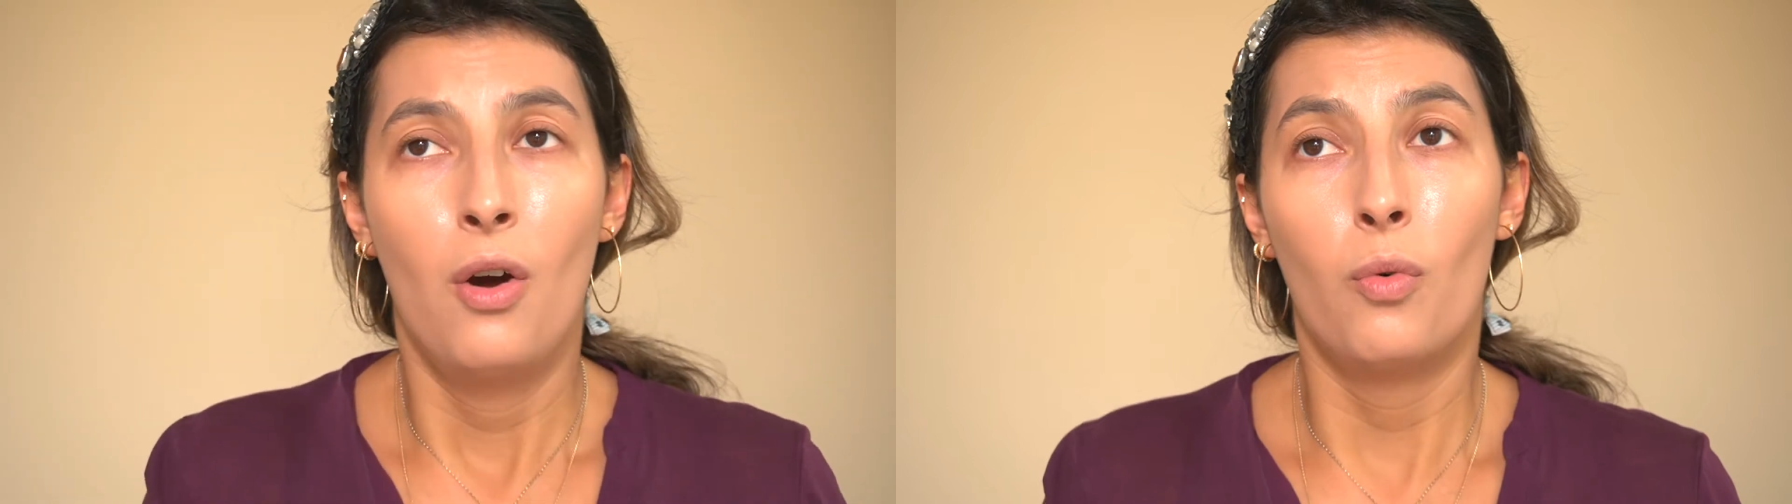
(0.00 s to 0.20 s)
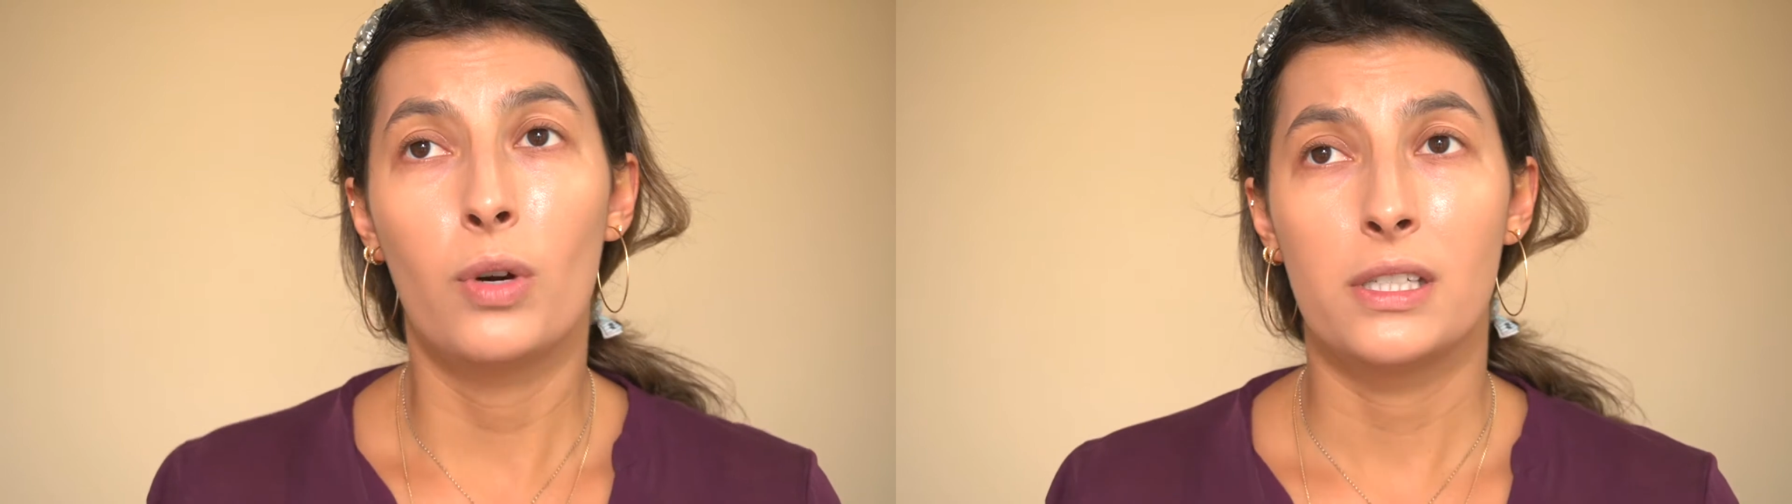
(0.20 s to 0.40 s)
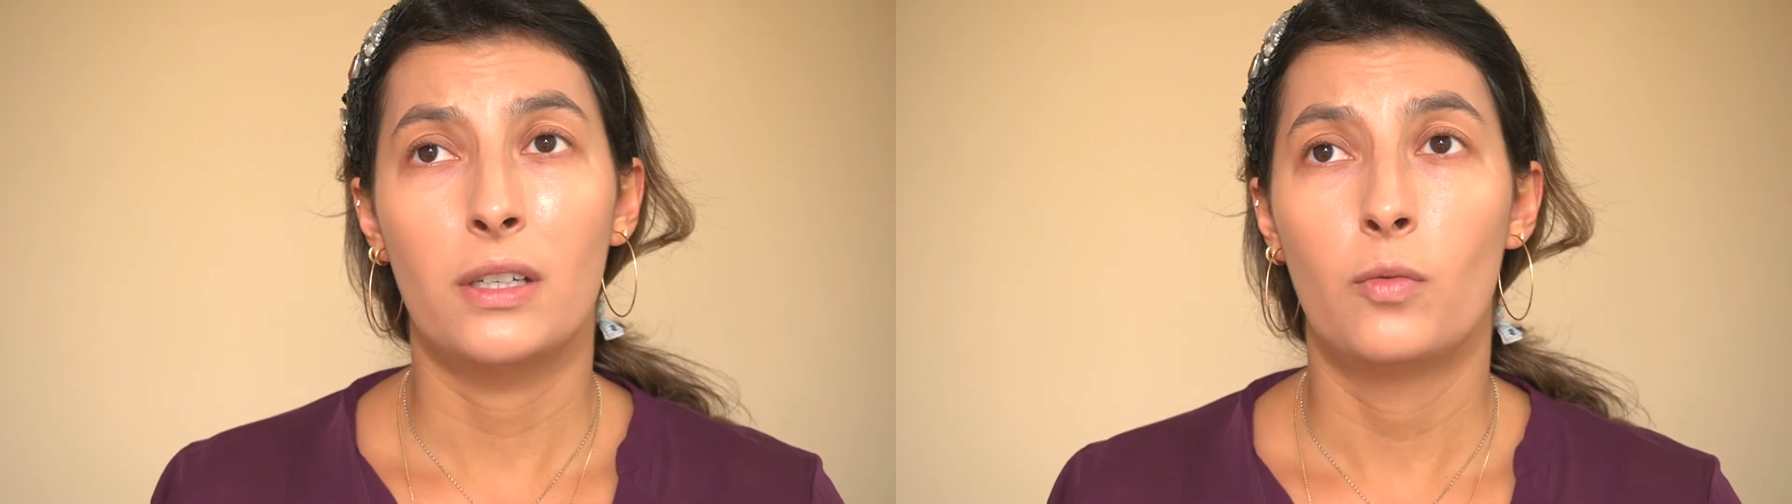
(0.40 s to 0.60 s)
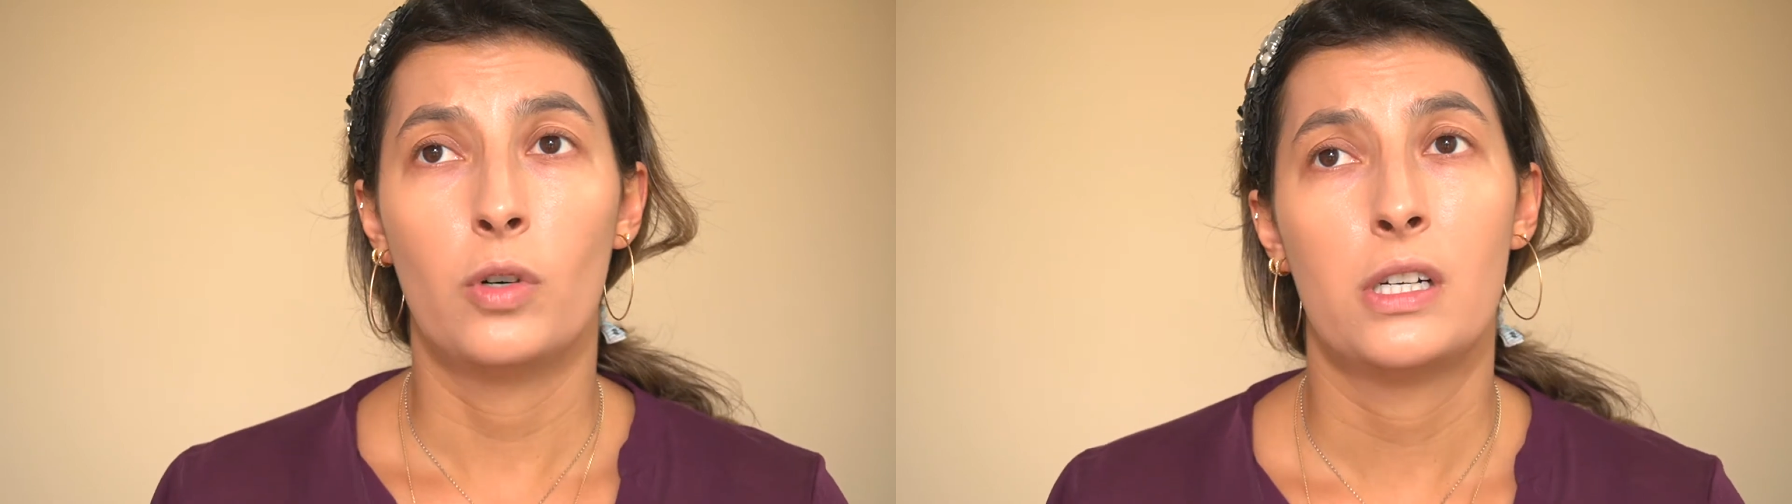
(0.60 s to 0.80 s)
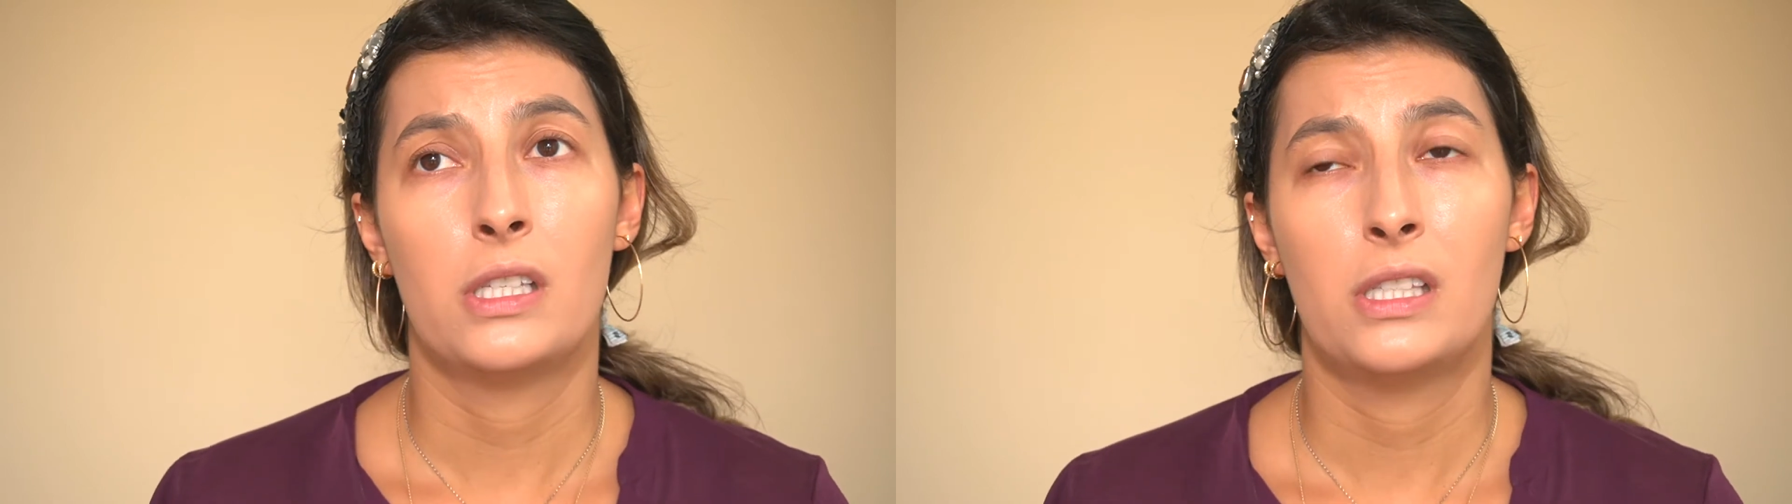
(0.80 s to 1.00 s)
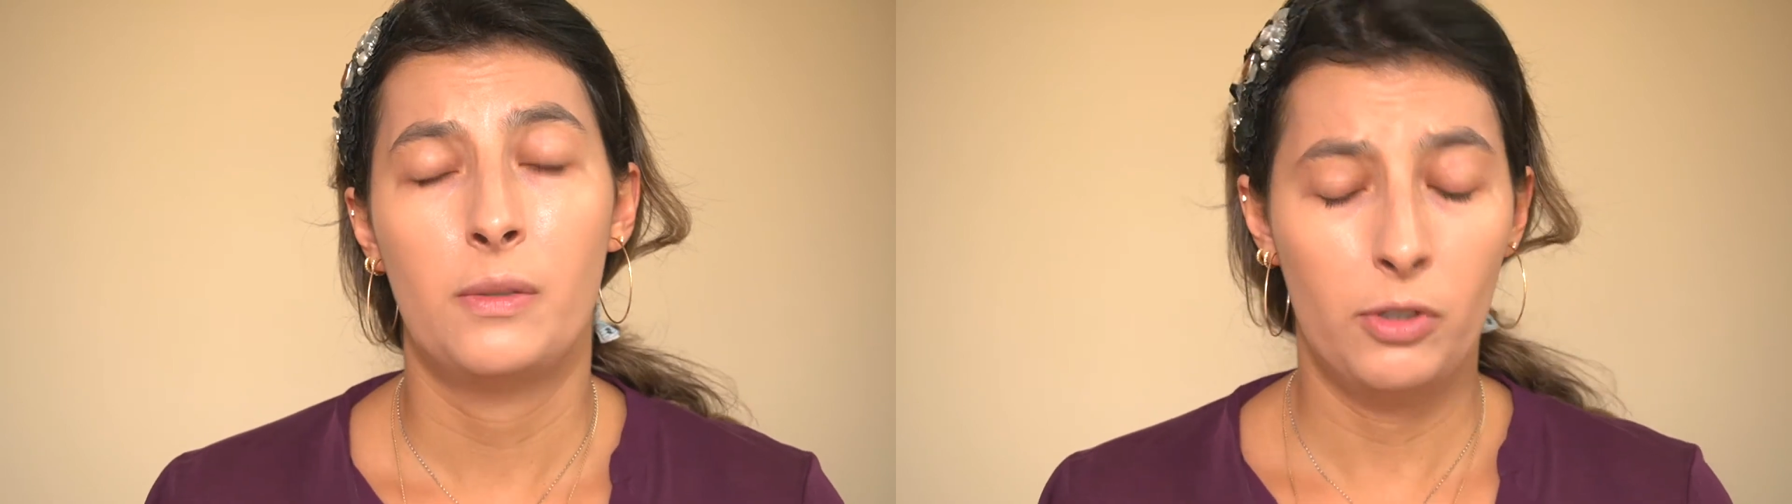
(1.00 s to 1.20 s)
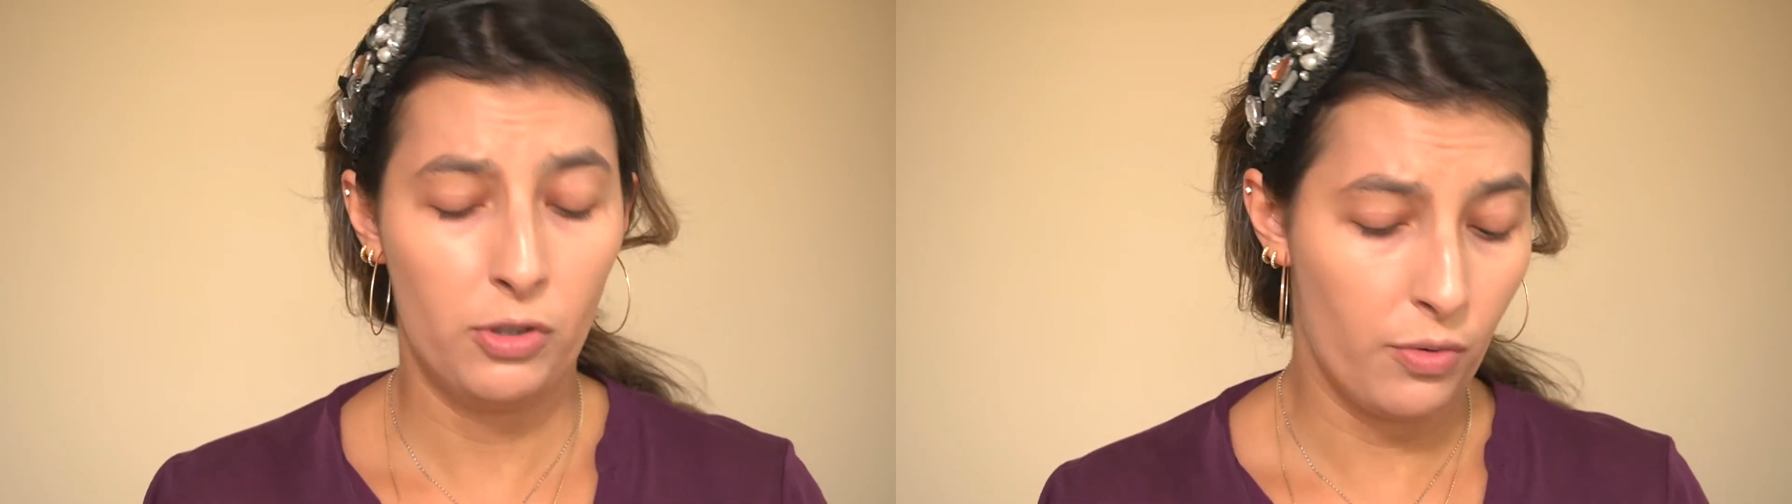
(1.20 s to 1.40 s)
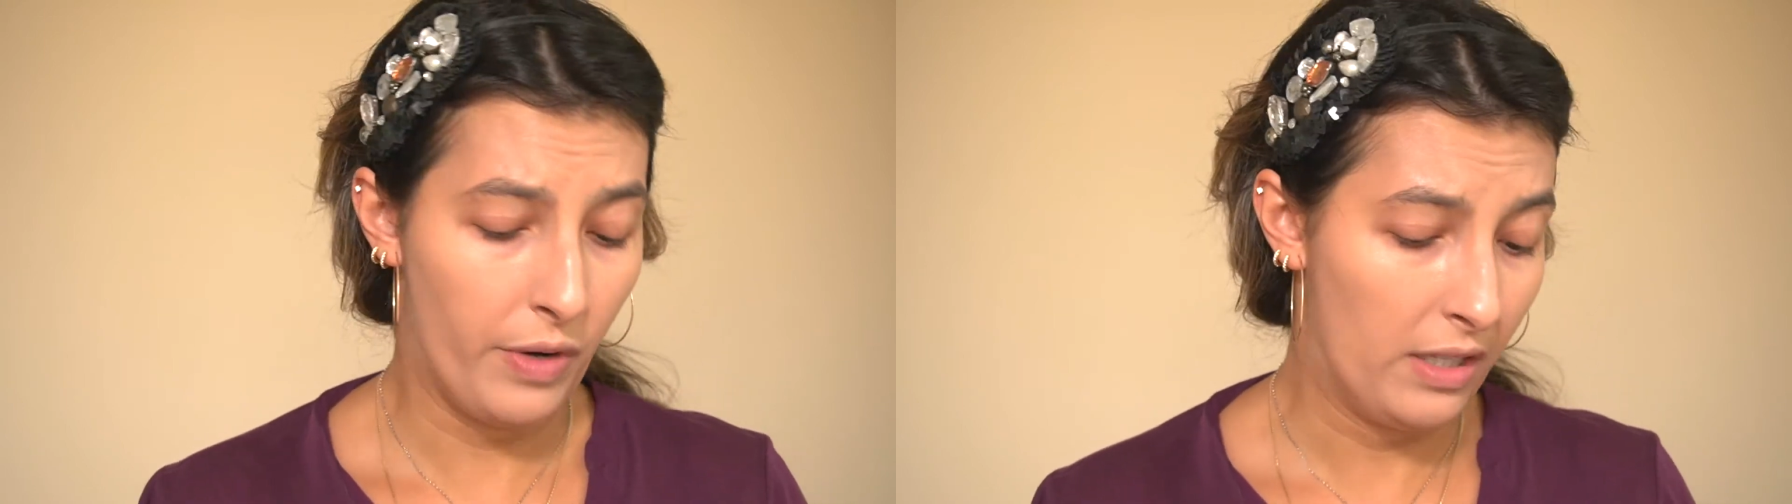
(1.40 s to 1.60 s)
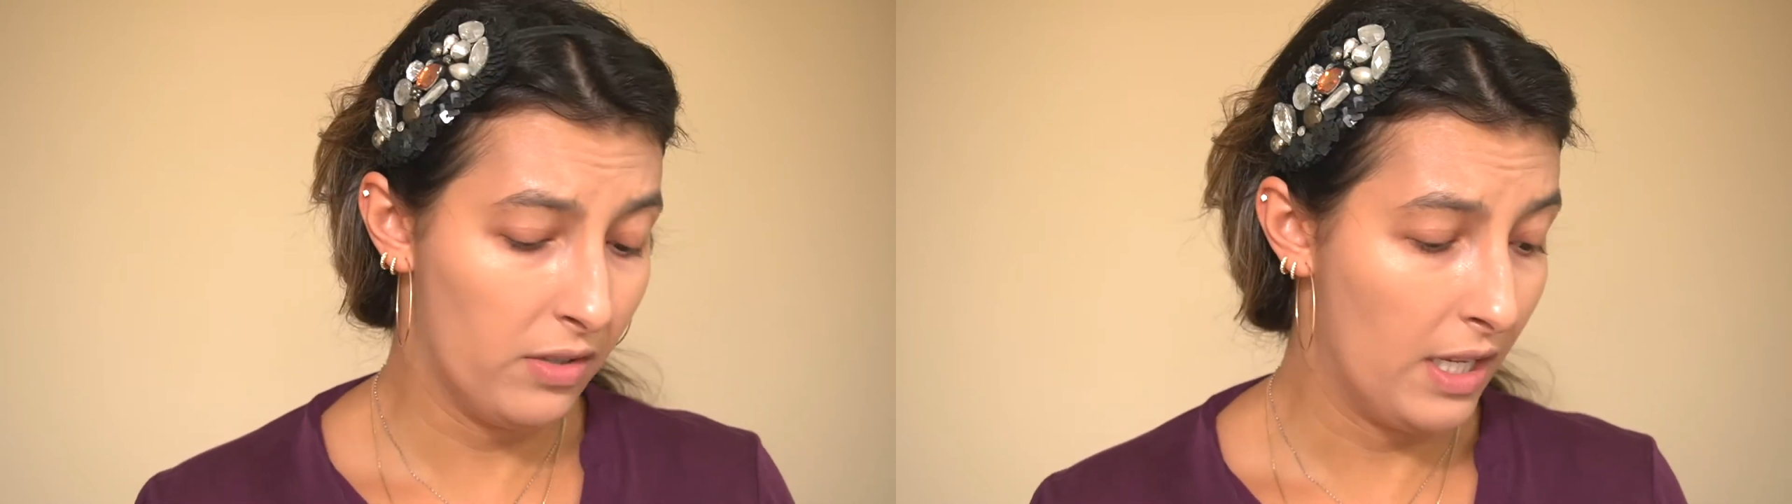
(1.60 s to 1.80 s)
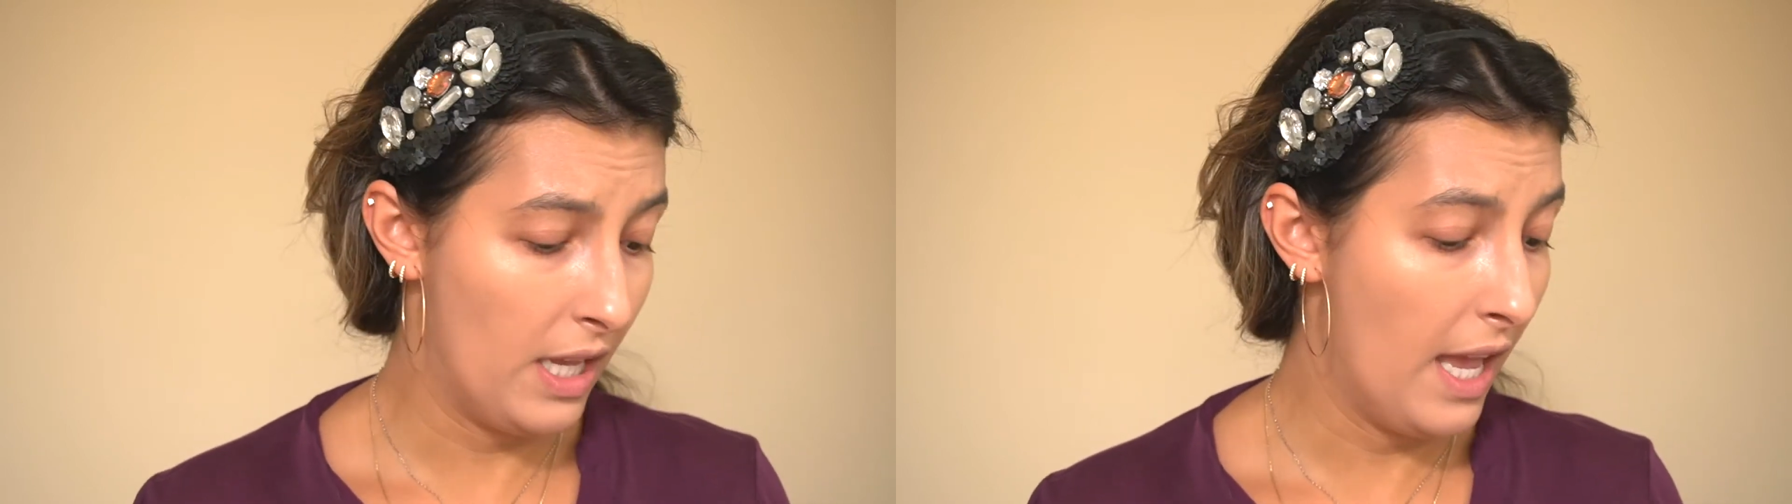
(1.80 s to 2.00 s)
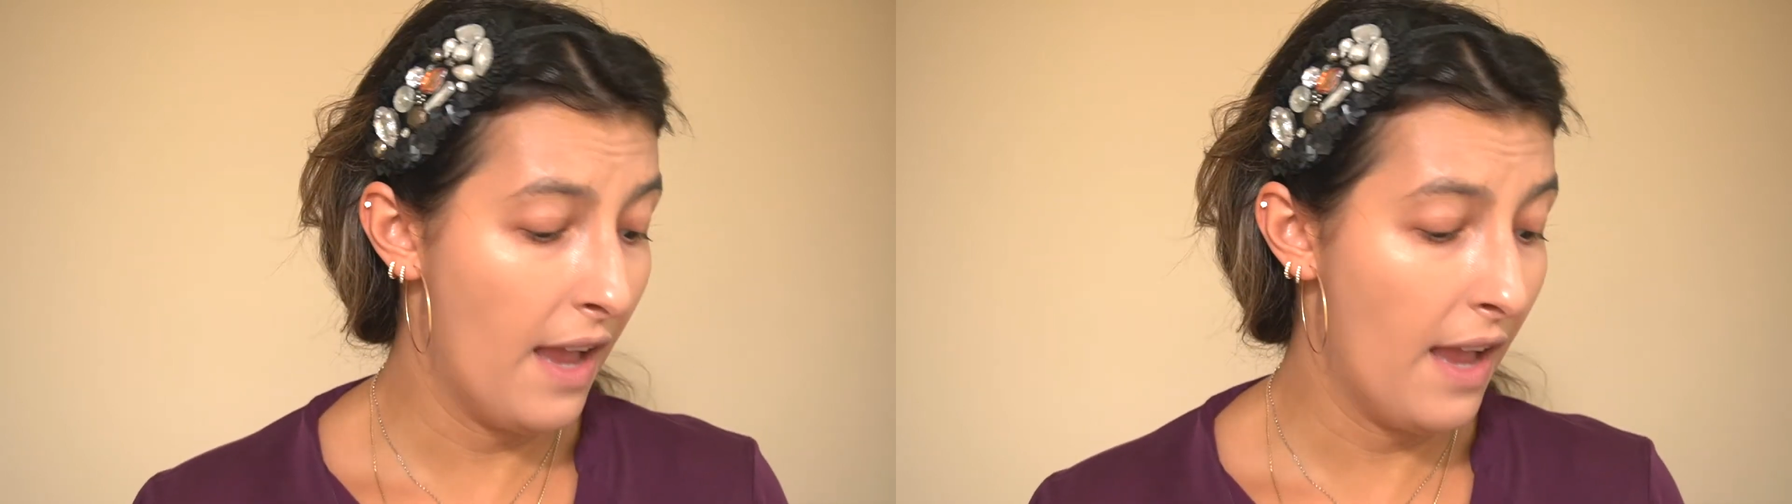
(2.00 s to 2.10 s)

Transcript: worse and worse. It's supposed to rain today.